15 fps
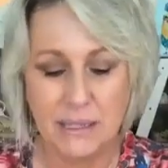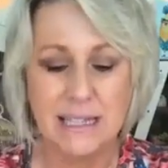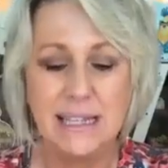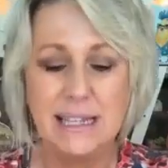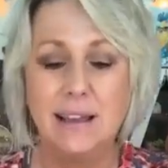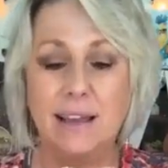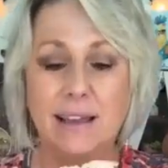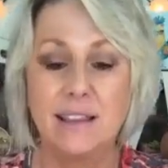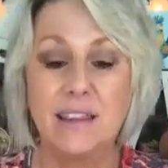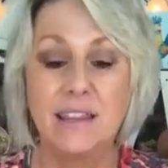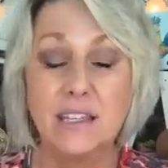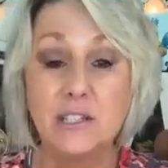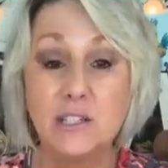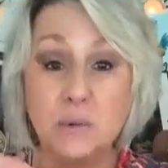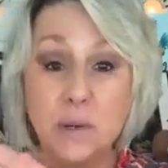But see,
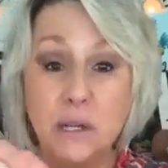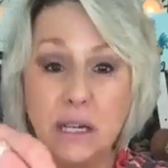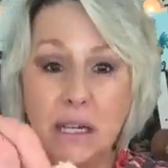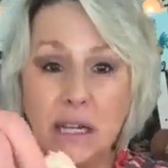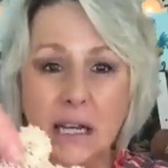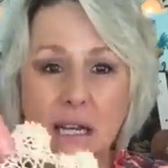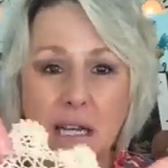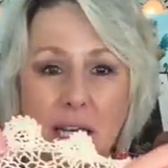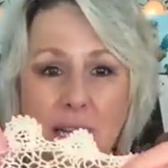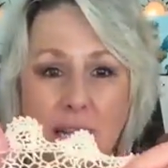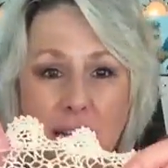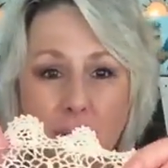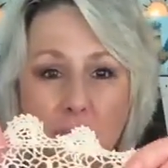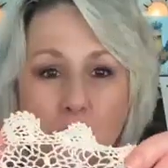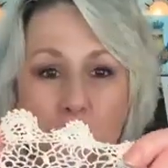like this one
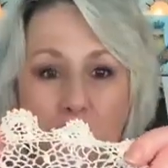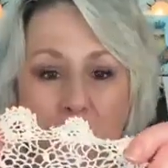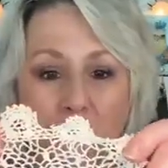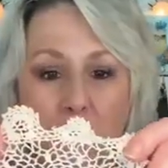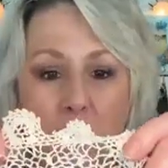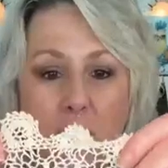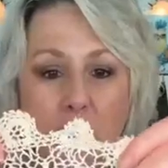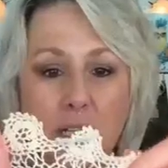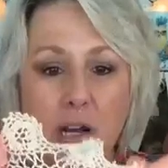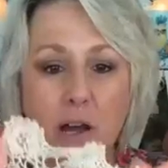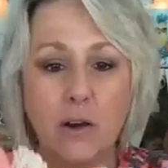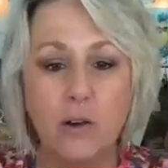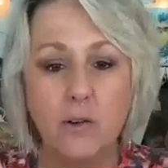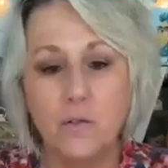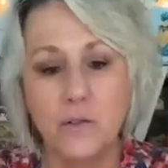will be folded
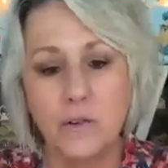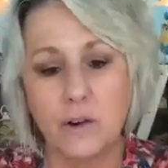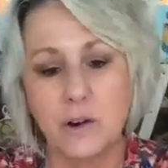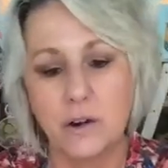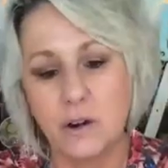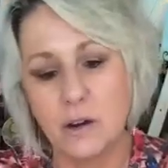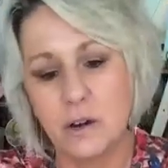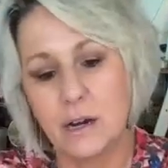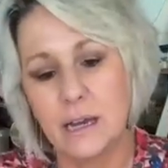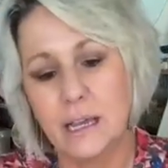over